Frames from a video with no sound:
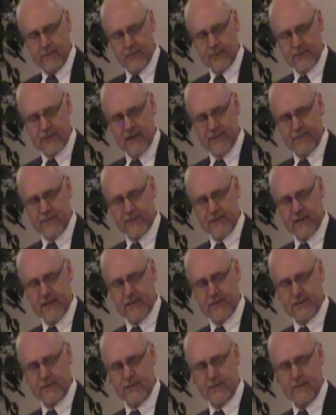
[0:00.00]
Verse 7
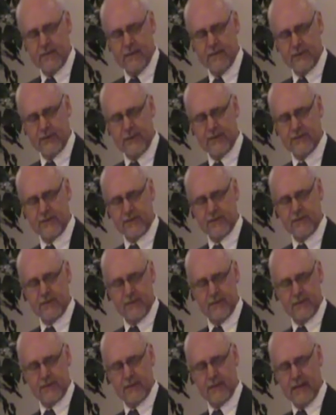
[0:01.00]
says that Jesus,
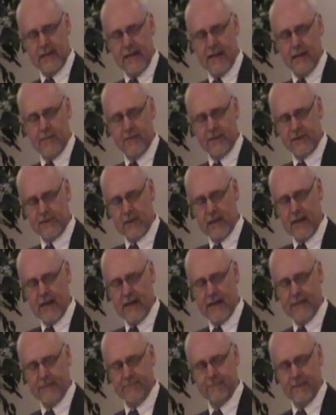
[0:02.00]
this lamb, this
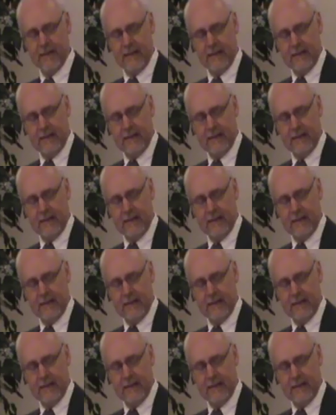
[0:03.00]
lion,